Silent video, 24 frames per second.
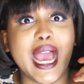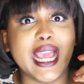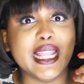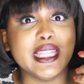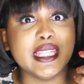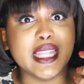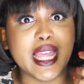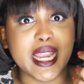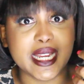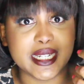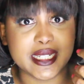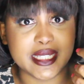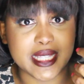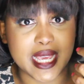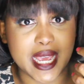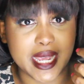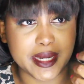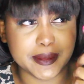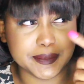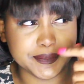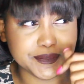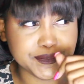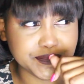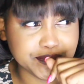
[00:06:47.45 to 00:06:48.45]
I liked
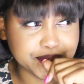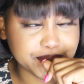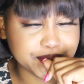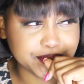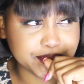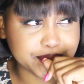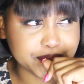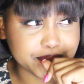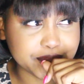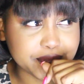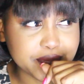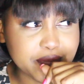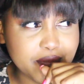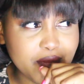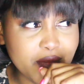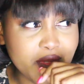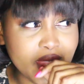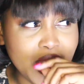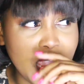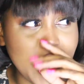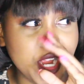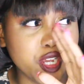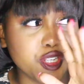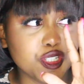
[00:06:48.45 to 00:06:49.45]
that.
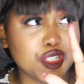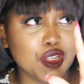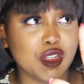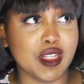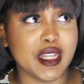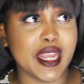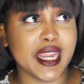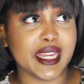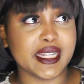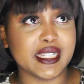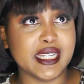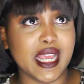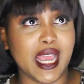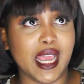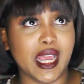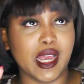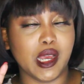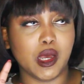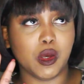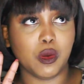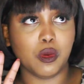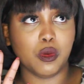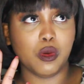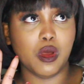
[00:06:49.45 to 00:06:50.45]
I also liked
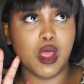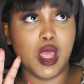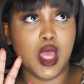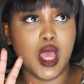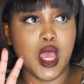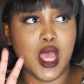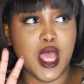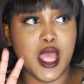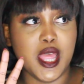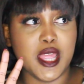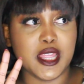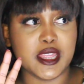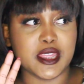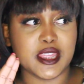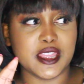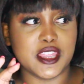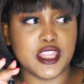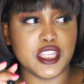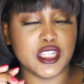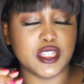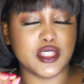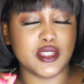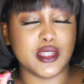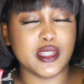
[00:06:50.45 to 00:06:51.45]
how
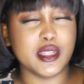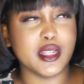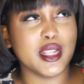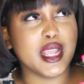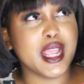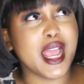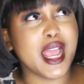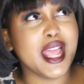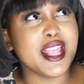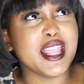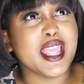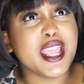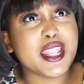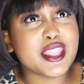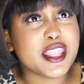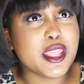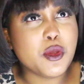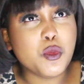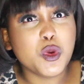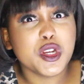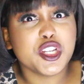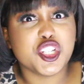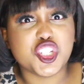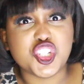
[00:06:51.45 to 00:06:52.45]
they
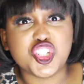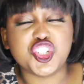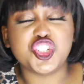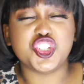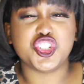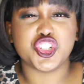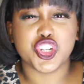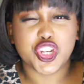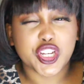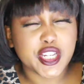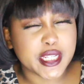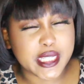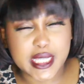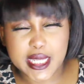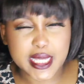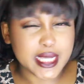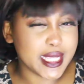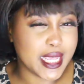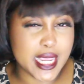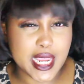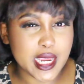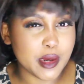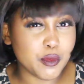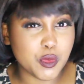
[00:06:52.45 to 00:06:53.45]
weren't jerky
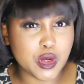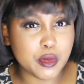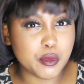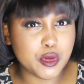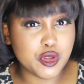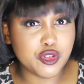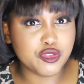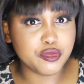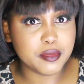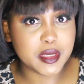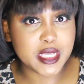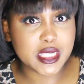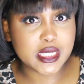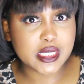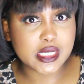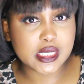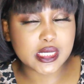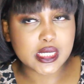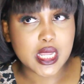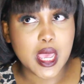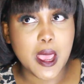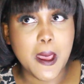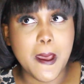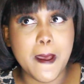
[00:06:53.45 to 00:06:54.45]
camera
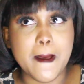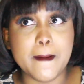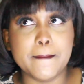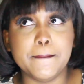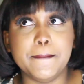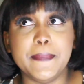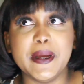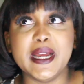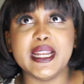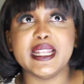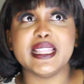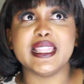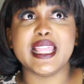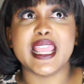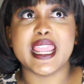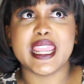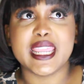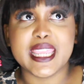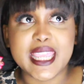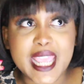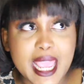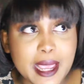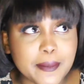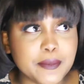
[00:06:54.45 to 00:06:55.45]
movements, but they
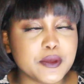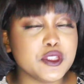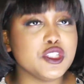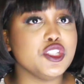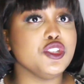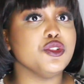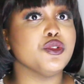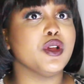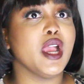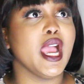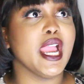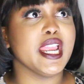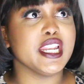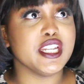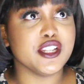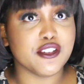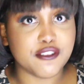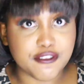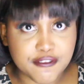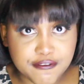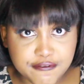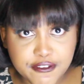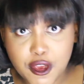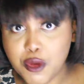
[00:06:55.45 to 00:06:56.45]
kept you kind
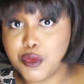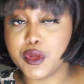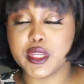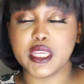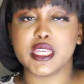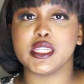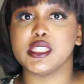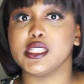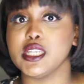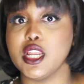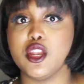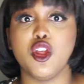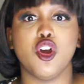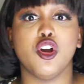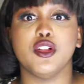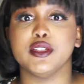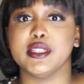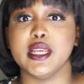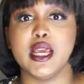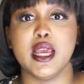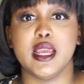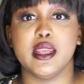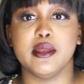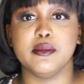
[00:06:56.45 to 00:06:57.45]
of focused at all
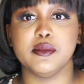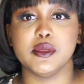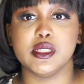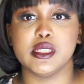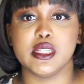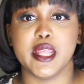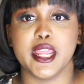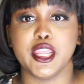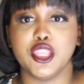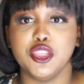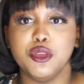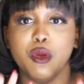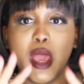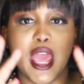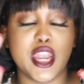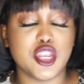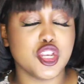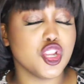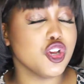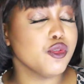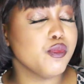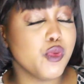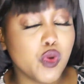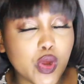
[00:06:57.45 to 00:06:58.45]
times. Like you, at
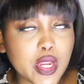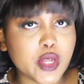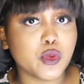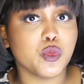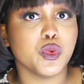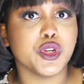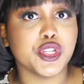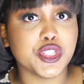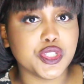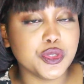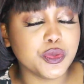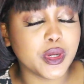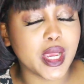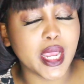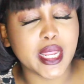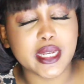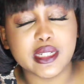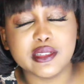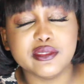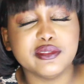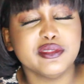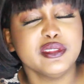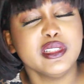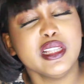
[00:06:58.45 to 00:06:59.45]
no point were you
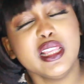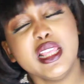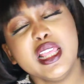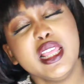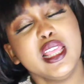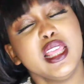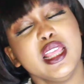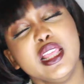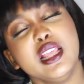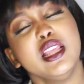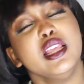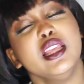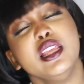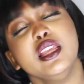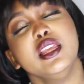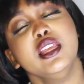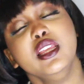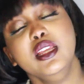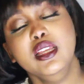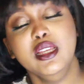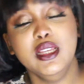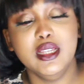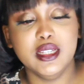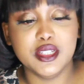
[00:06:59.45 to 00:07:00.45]
kind of
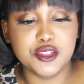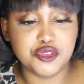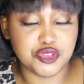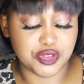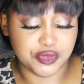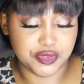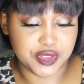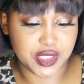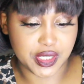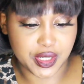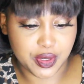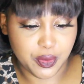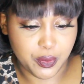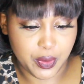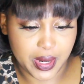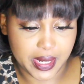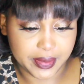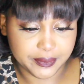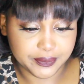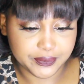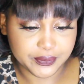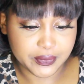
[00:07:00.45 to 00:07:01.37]
drifting away,